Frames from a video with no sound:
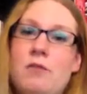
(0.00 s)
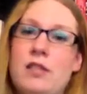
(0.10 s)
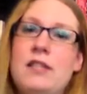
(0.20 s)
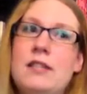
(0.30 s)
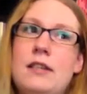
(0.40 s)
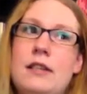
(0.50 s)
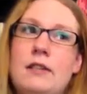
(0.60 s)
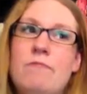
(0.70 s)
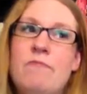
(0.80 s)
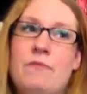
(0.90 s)
for this.
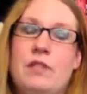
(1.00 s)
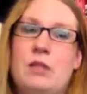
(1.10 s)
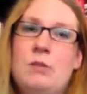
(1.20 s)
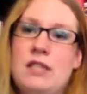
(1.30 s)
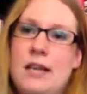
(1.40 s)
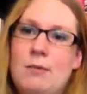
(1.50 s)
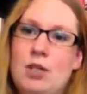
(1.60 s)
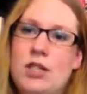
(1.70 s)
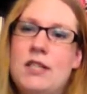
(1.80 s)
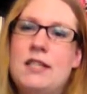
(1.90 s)
So we had
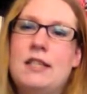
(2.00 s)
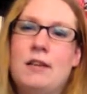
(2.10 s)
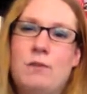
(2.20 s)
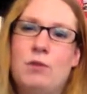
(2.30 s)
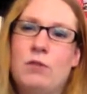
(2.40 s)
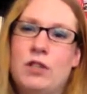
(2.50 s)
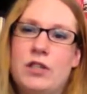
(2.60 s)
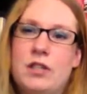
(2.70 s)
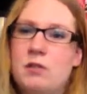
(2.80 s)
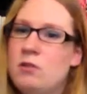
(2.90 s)
sandwiches and
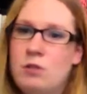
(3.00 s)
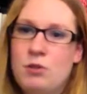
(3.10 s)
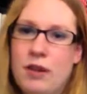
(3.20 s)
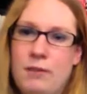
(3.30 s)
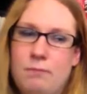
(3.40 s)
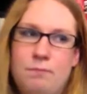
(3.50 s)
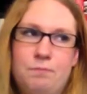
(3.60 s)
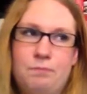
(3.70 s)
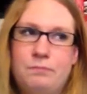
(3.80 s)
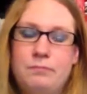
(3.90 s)
leftovers, and it was great.
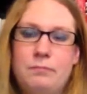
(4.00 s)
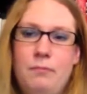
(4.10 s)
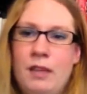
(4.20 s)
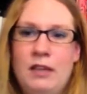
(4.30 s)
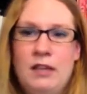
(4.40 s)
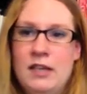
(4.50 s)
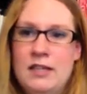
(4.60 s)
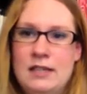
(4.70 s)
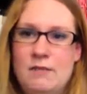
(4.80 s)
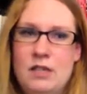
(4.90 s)
And the kids
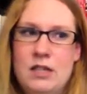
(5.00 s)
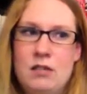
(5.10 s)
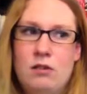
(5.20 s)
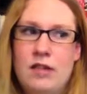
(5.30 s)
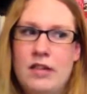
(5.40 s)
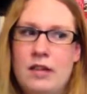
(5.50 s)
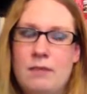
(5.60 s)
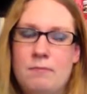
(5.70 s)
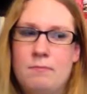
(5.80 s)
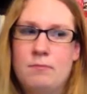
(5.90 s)
loved it.
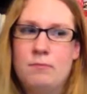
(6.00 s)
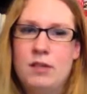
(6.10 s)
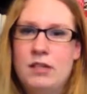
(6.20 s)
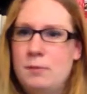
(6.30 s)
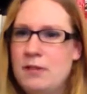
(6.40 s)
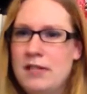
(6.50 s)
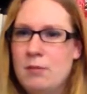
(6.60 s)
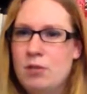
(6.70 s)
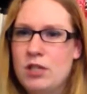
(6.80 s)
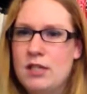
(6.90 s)
We had tomato
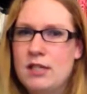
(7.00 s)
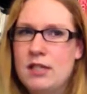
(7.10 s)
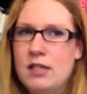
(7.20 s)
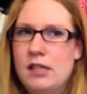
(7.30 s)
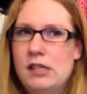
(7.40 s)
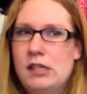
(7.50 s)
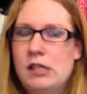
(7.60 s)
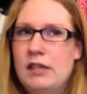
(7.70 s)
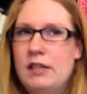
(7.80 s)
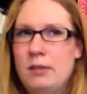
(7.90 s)
sandwiches,
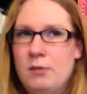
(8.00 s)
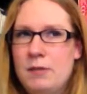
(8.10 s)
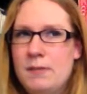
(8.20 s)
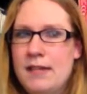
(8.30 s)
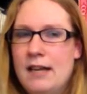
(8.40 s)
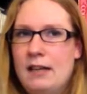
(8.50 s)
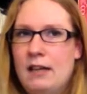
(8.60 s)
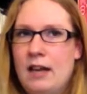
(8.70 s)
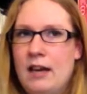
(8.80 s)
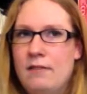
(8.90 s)
and I think there was some salad
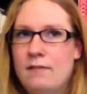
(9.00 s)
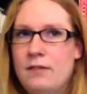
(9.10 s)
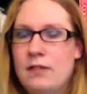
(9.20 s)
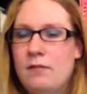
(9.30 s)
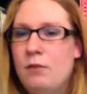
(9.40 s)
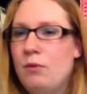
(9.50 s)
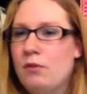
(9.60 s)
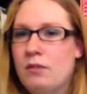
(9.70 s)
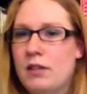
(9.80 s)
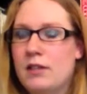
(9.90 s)
left, and a few other
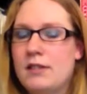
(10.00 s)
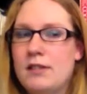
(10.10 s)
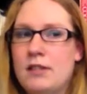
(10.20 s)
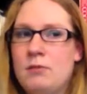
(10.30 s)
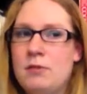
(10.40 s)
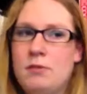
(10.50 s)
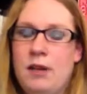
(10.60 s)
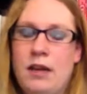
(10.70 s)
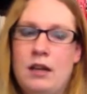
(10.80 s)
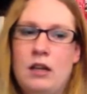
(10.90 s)
things. It was great.